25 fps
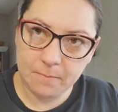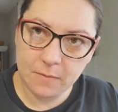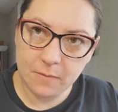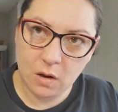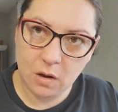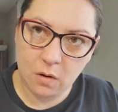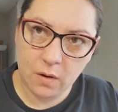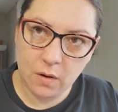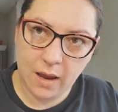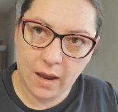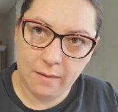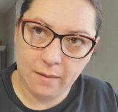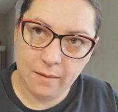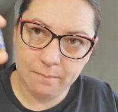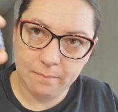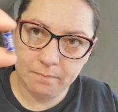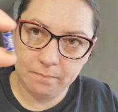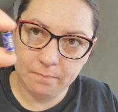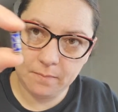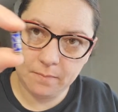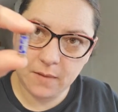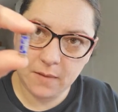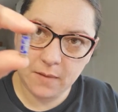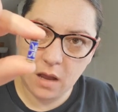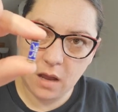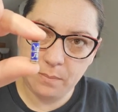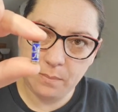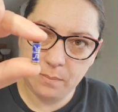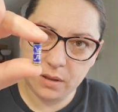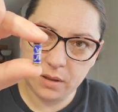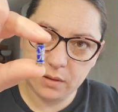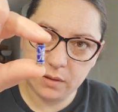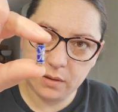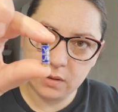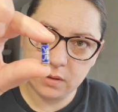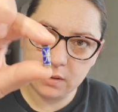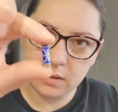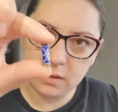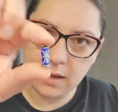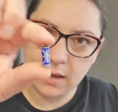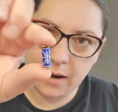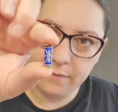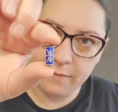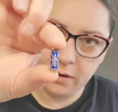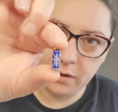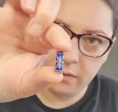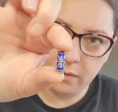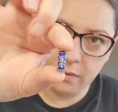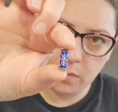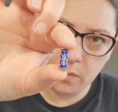Okay, I'll put those aside
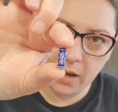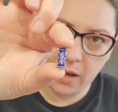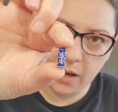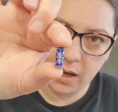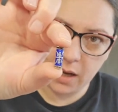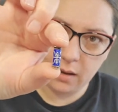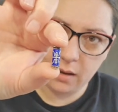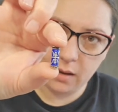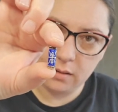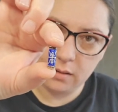for you, Rebecca.